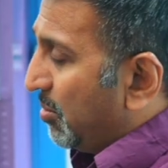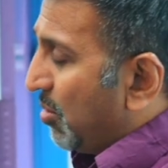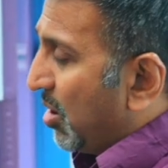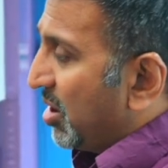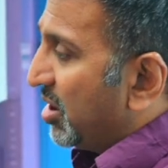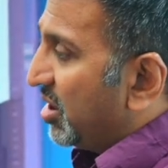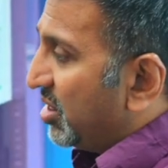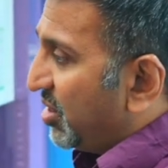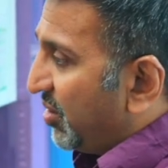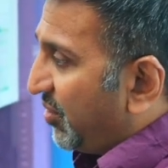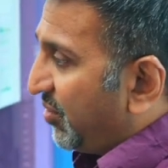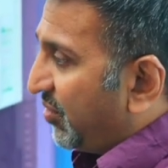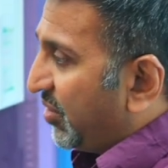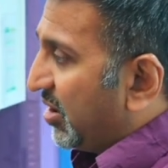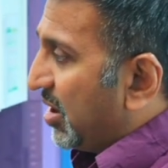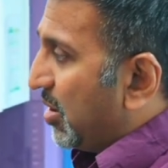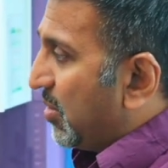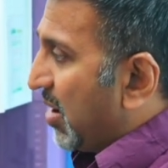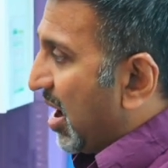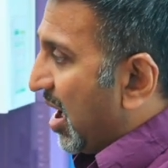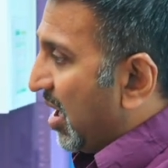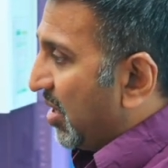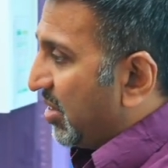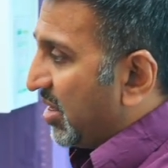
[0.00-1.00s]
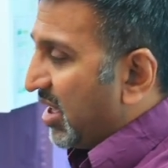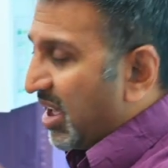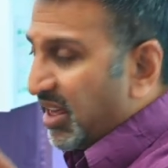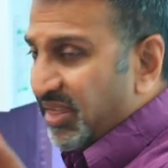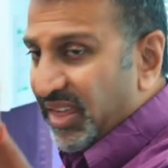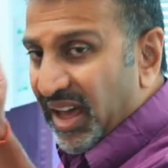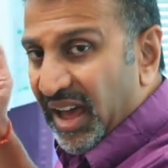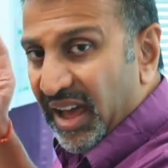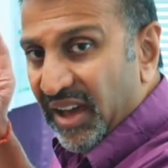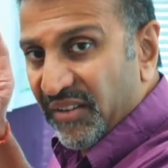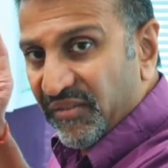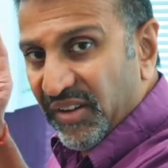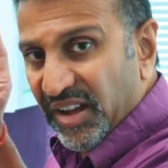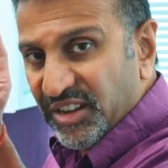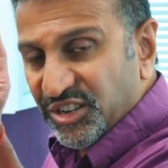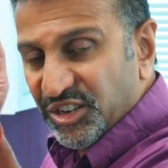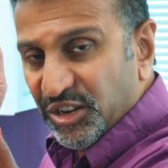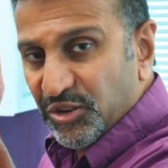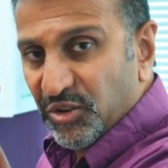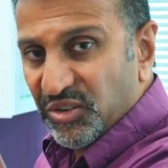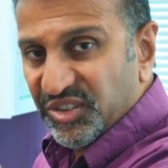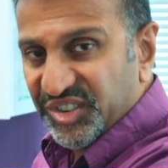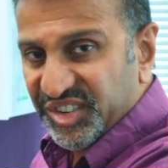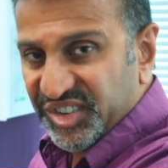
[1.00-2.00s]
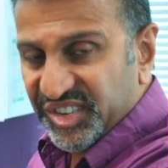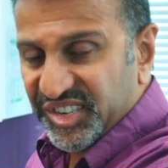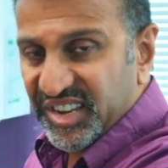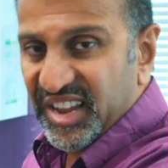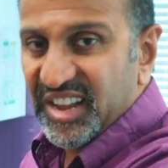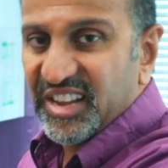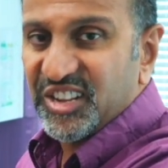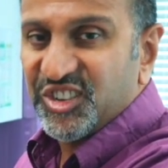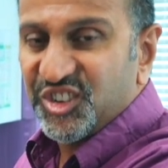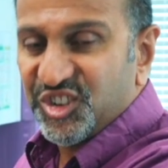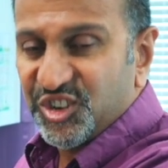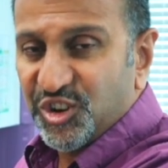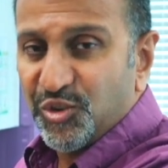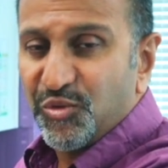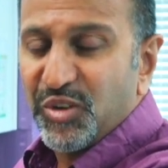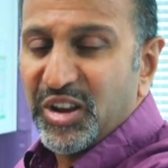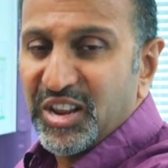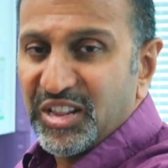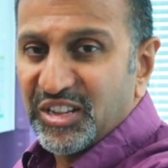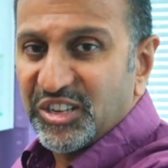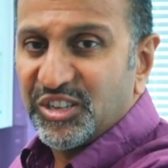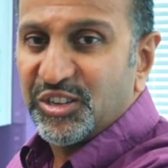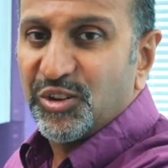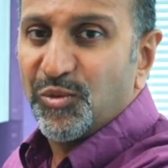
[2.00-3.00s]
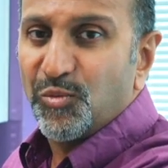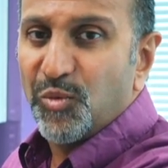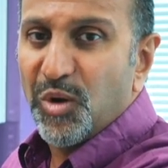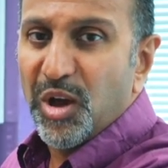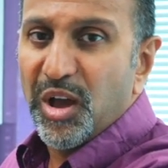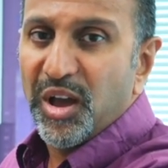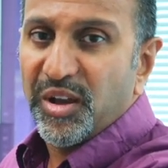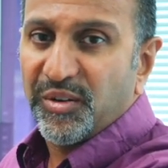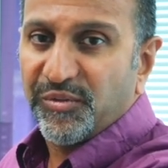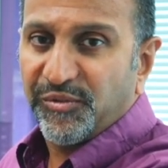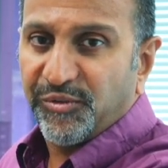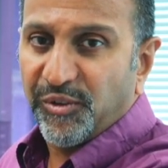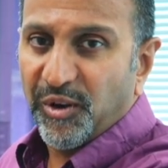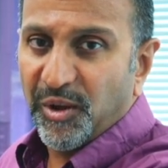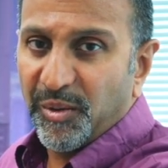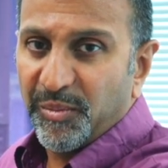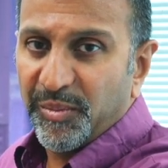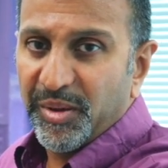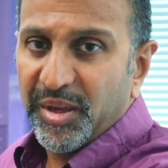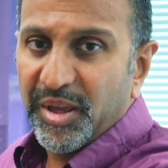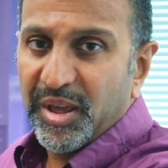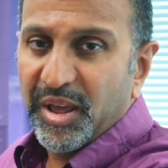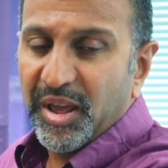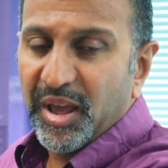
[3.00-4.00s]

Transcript: one of the few out there that have actually got 6 screens to work from.